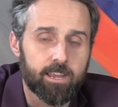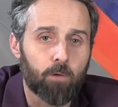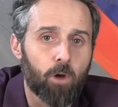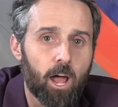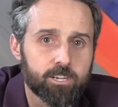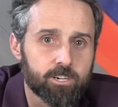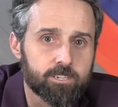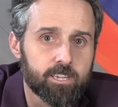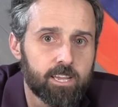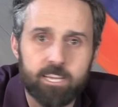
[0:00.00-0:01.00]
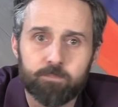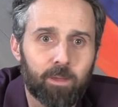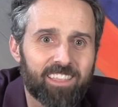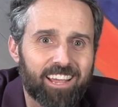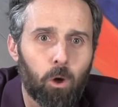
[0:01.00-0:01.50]
Now, Rodgers has
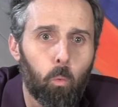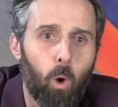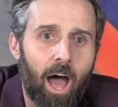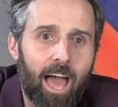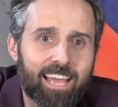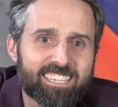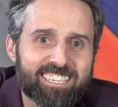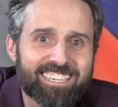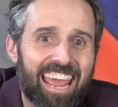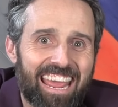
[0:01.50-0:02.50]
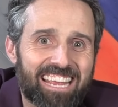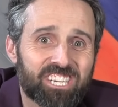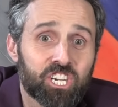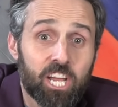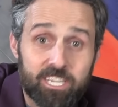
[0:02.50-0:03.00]
been like a wise
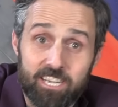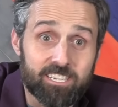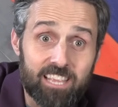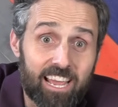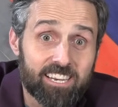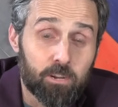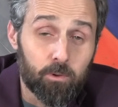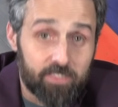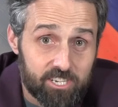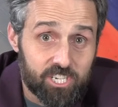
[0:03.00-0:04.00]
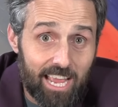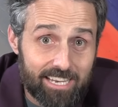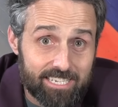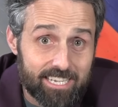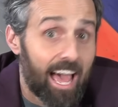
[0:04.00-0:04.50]
sage since landing with the
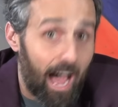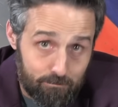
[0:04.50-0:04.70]
Jets.